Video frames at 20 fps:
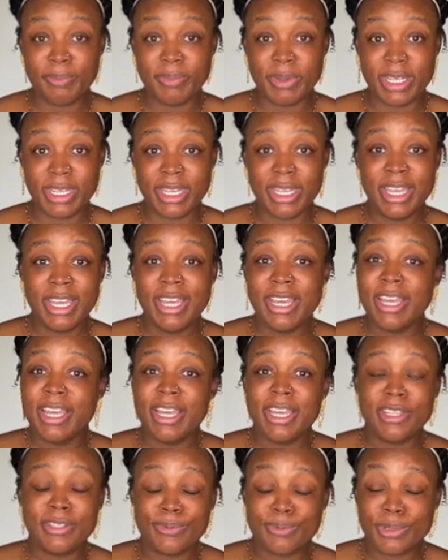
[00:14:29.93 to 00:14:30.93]
But
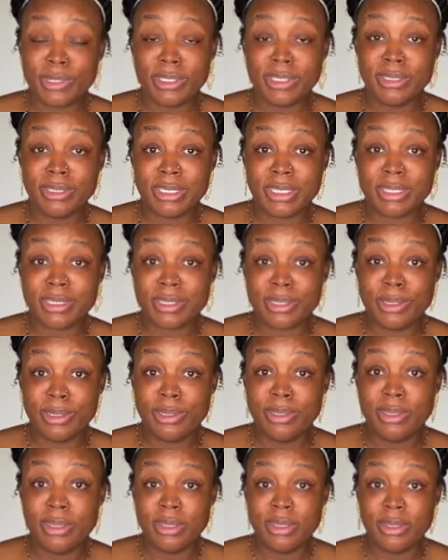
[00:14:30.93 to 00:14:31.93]
it's really just
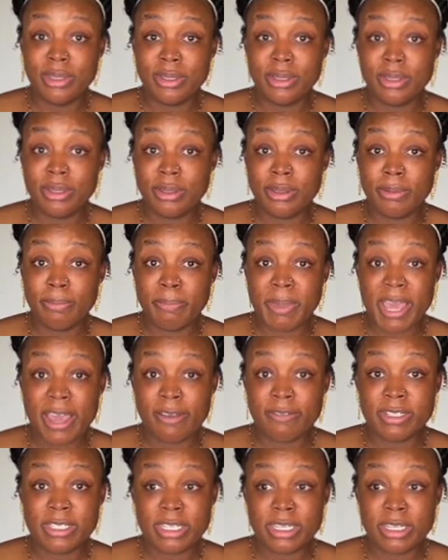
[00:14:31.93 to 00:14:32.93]
the
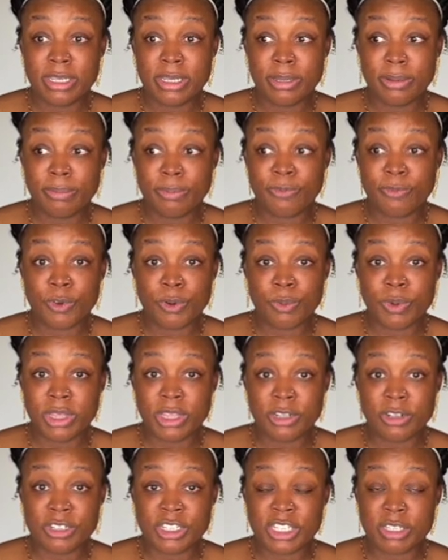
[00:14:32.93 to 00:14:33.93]
bathtub for when
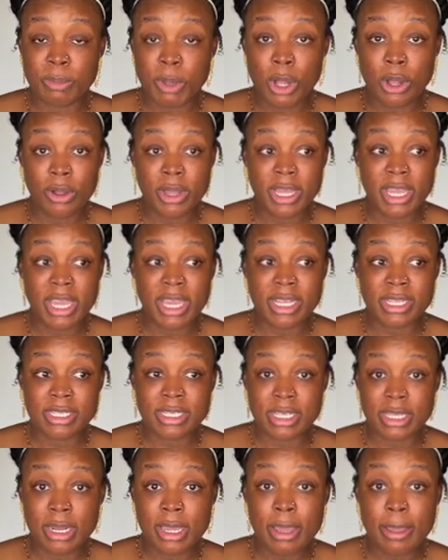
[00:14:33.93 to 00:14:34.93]
they're small and can't
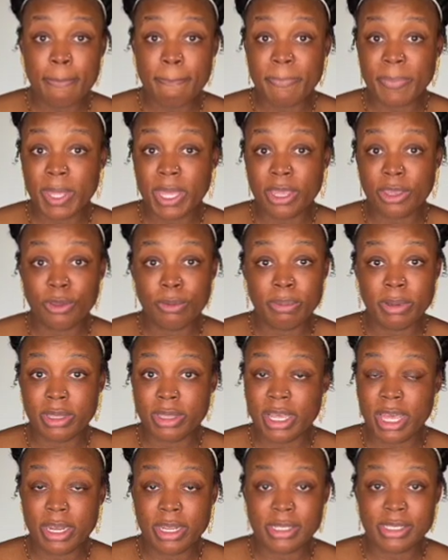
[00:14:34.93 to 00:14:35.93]
sit up, and you put
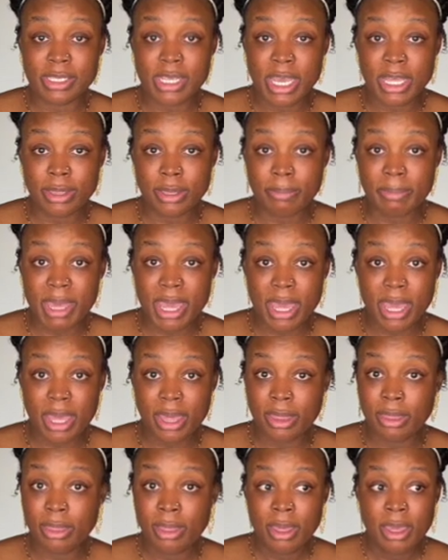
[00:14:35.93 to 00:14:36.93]
that inside the
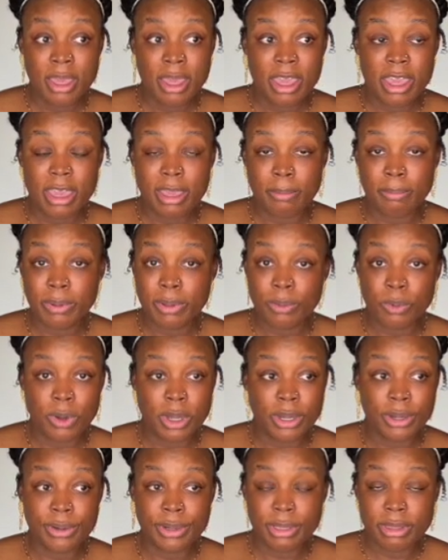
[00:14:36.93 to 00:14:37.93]
bath and put
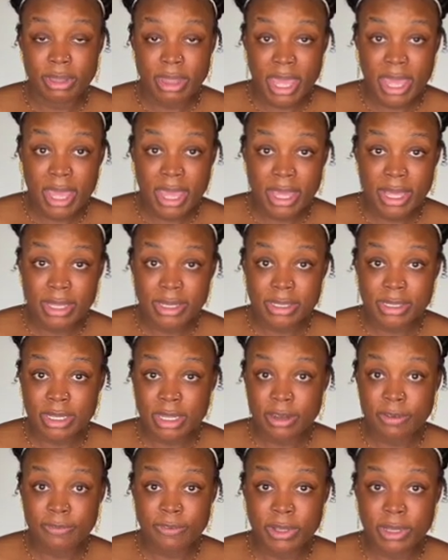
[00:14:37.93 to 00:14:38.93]
water in that
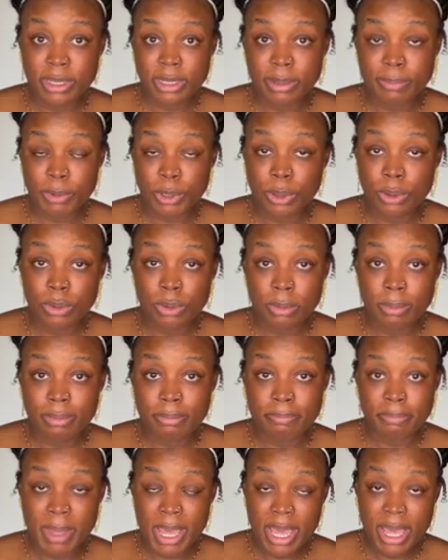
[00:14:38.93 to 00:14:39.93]
instead of filling up a whole
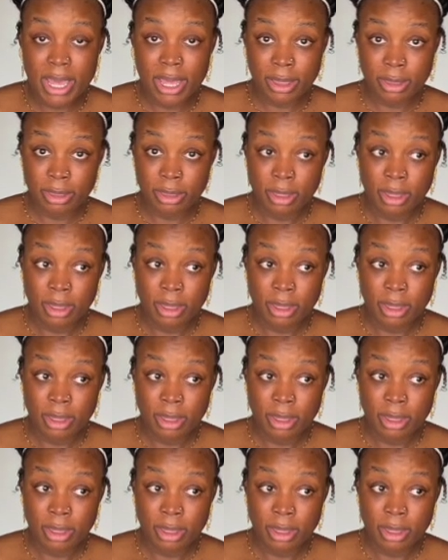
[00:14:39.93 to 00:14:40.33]
bath.